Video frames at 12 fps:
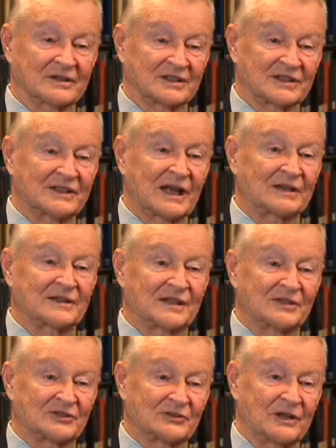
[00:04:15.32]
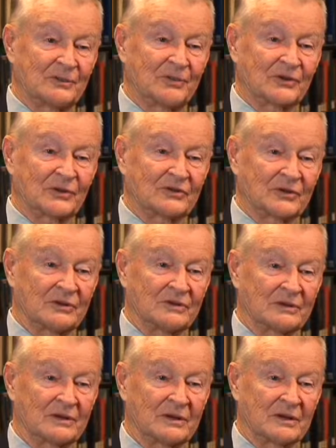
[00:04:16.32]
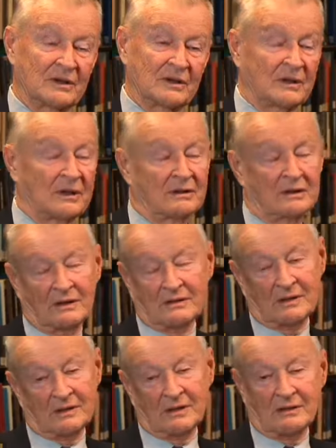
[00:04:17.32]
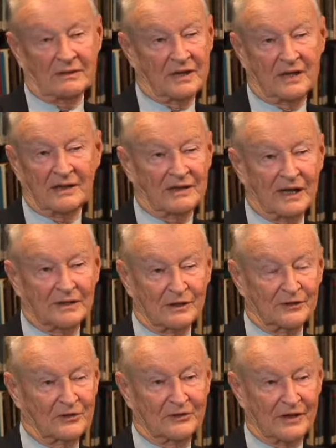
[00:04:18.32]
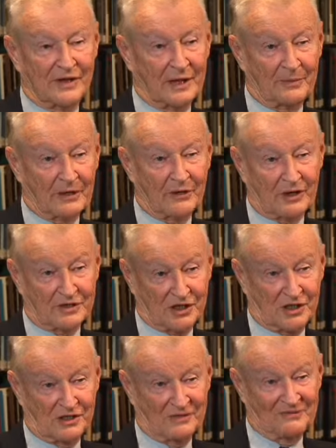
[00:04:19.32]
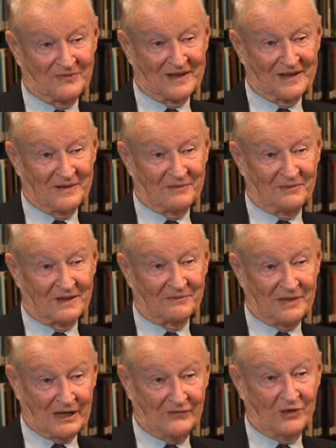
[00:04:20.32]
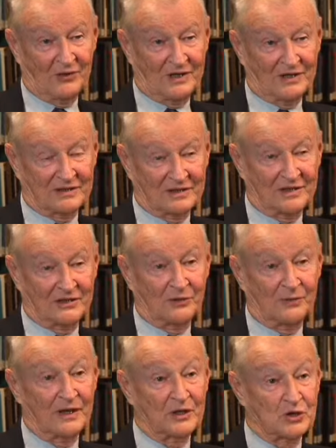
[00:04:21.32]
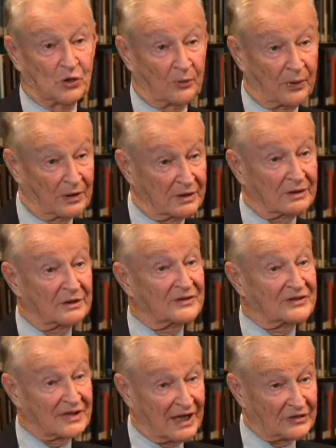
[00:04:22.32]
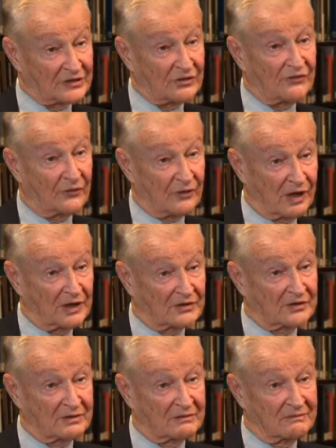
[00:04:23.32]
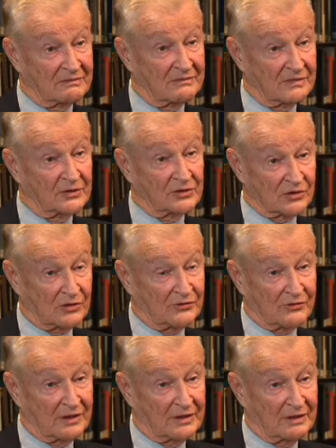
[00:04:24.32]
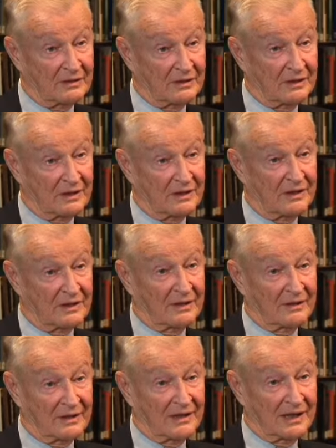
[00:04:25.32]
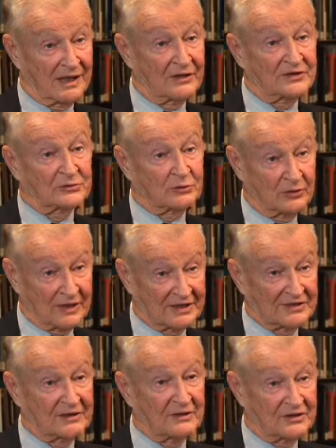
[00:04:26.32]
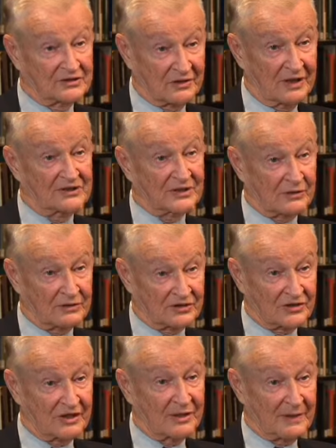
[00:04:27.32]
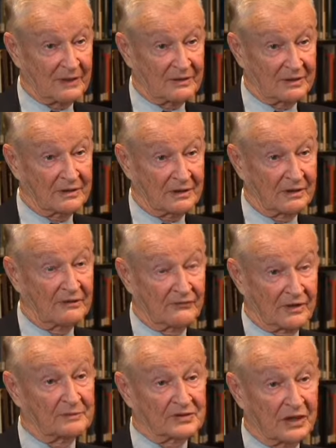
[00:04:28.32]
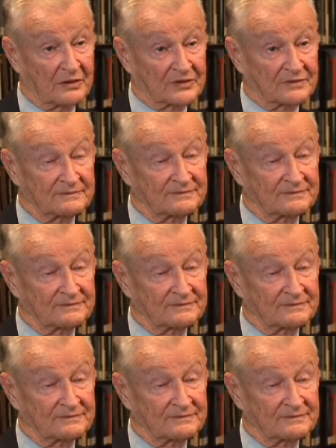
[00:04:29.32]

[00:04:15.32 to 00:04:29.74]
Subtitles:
this is an anti-Israeli point of view. You know, they're entitled to their demagogy. But my view is it will be a geopolitical disaster for us in the short run, and to the extent that Israelis are concerned about it for themselves.